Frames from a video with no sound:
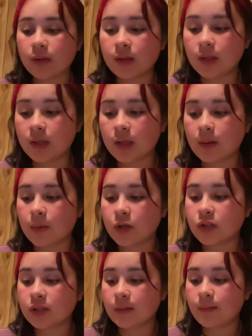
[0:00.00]
the
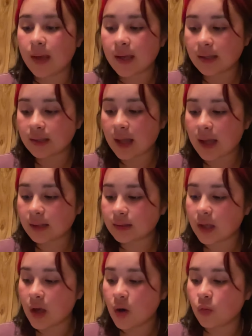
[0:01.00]
Emergency Banking Act,
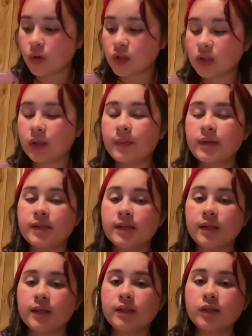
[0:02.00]
which
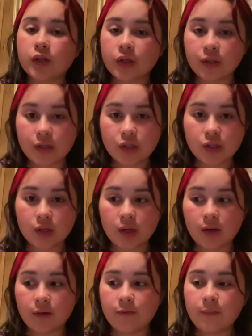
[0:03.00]
limited circulation
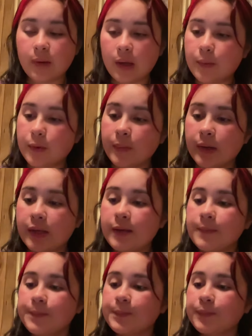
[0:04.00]
of paper money.
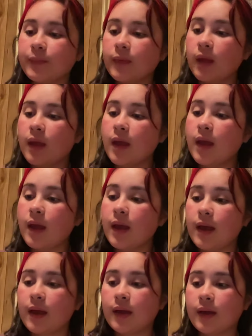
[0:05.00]

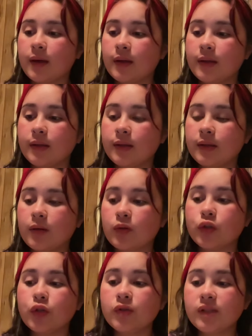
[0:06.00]
And there were
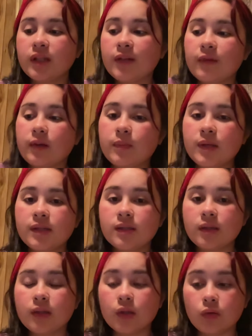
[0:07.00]
two significant pieces of
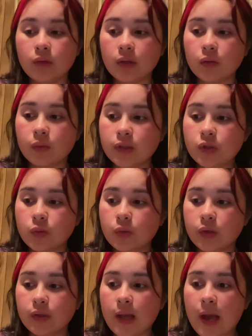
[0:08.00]
the New Deal, which were
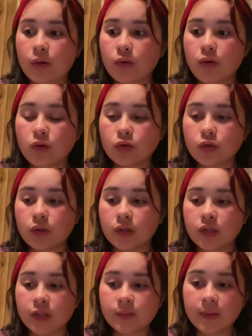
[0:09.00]
the Agricultural
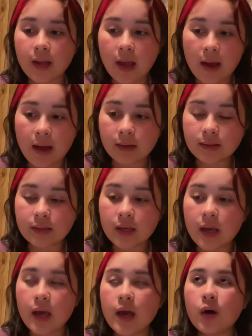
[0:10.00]
Adjustment Act,
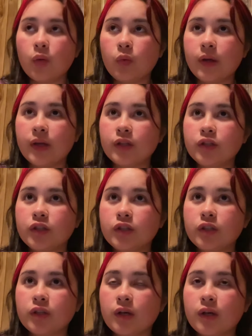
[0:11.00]
which
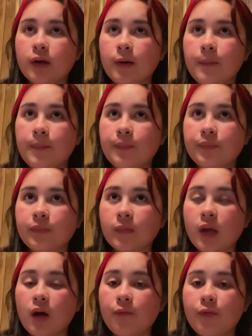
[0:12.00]

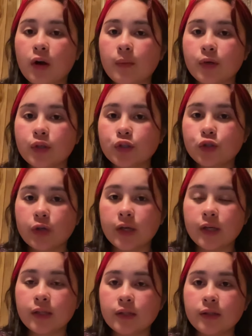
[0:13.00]
helped farmers
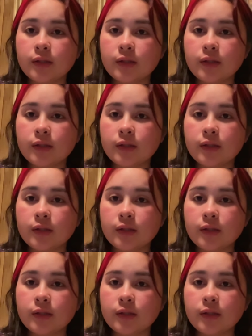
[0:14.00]
trade,